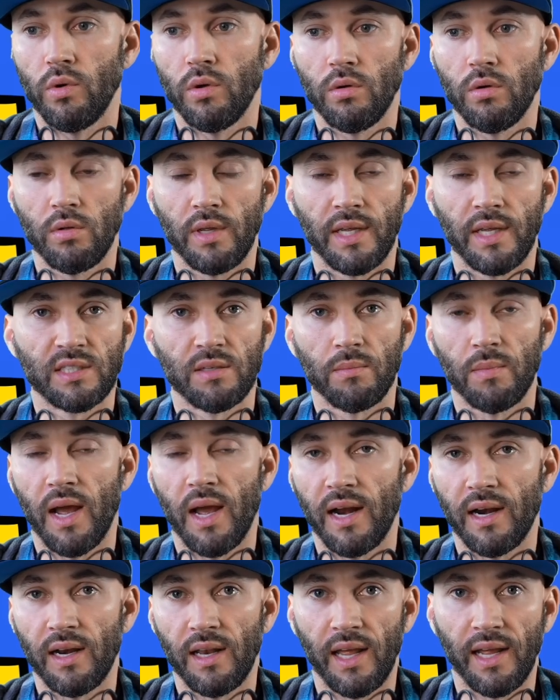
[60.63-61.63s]
get some
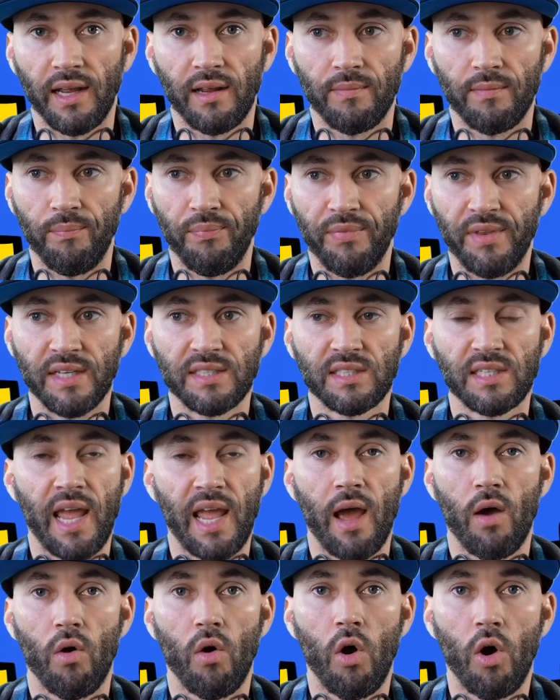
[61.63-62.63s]
kind of like
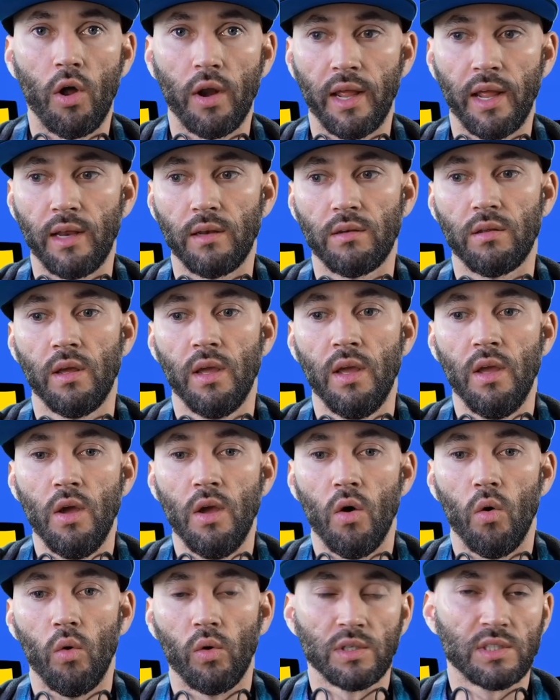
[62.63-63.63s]
discount on it,
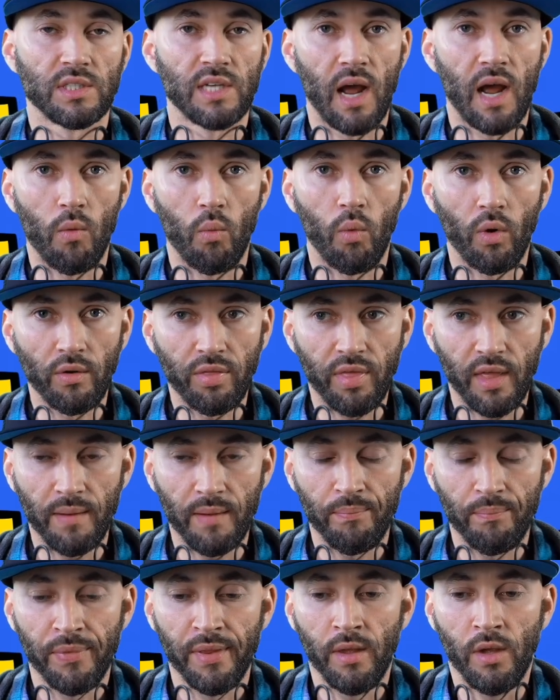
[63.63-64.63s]
or it's not worth it.
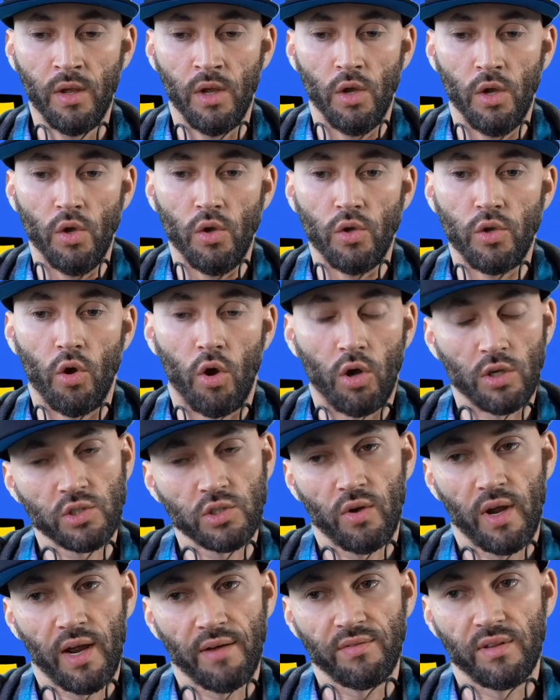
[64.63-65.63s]
You also
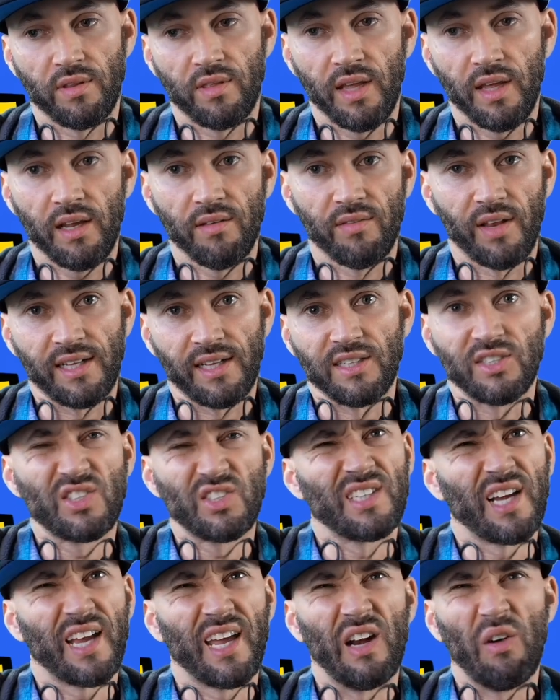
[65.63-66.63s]
have to think of like the
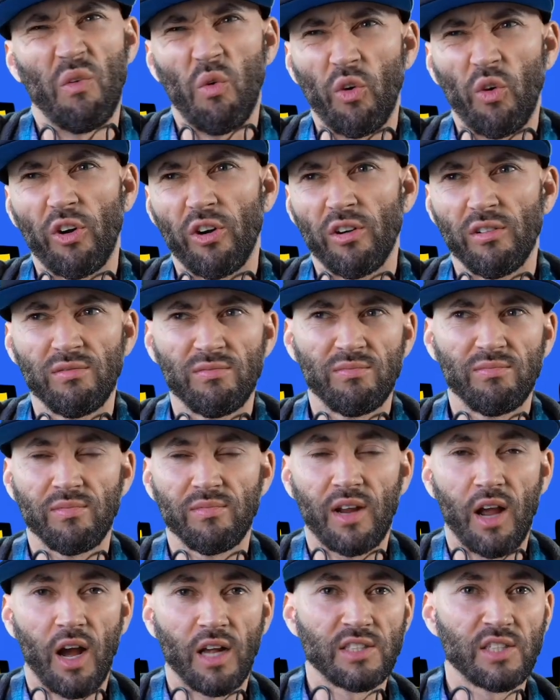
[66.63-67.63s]
second order
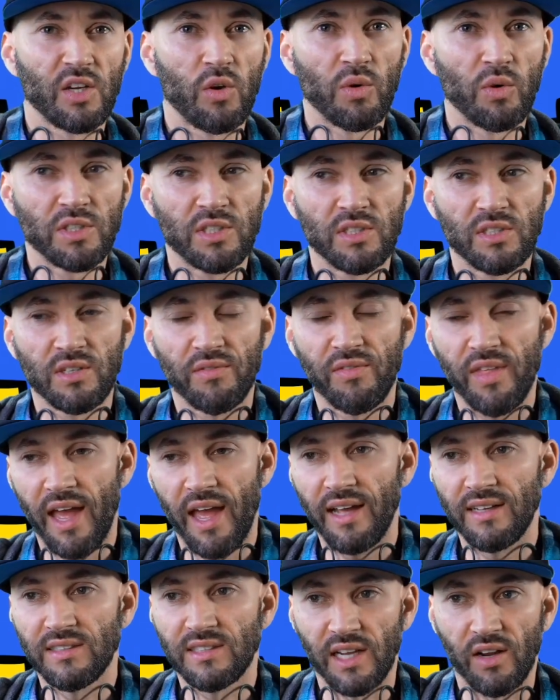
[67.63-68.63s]
consequences of
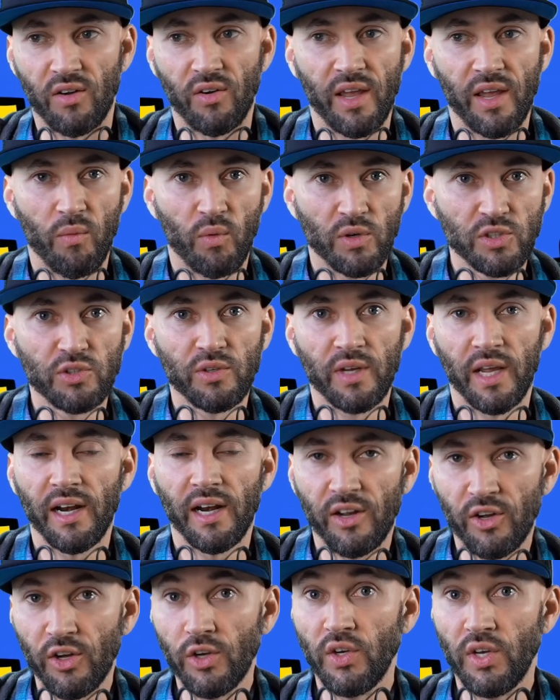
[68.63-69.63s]
that. It's like, okay, once you get a
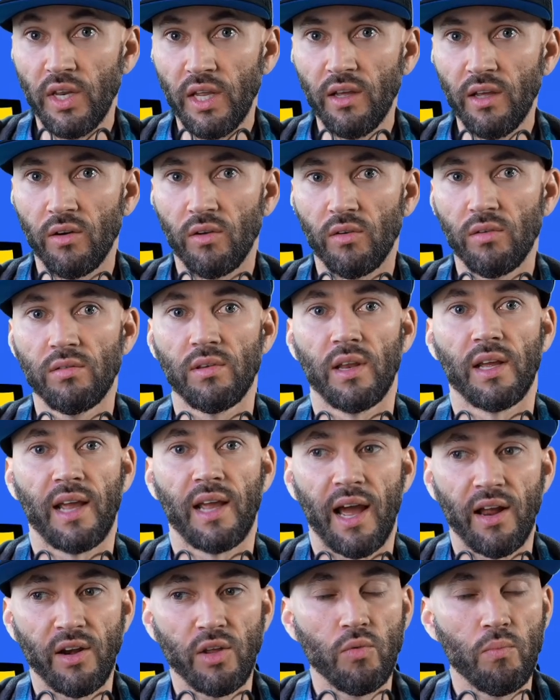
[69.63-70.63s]
good deal, like
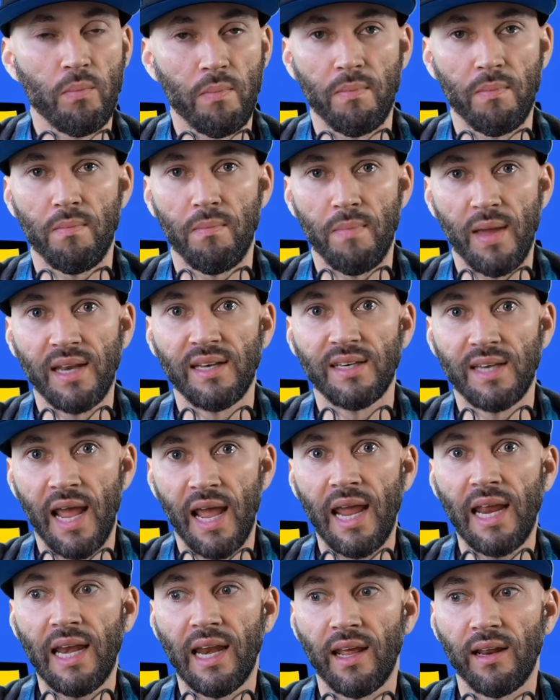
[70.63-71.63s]
how do you
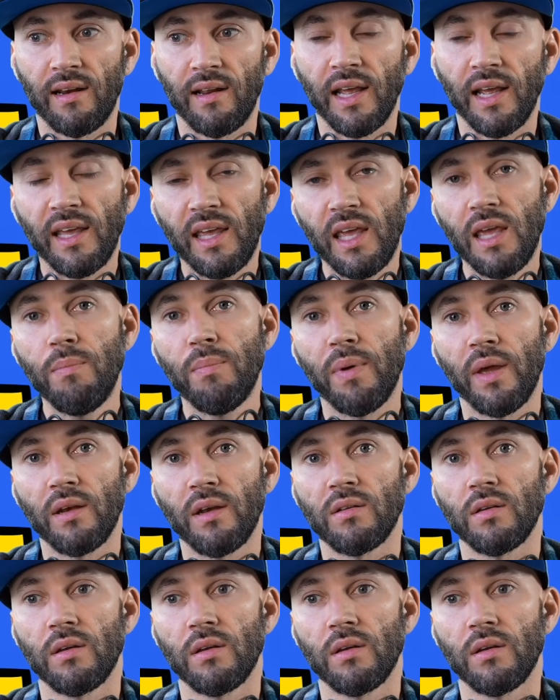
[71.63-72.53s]
maintain it and keep it,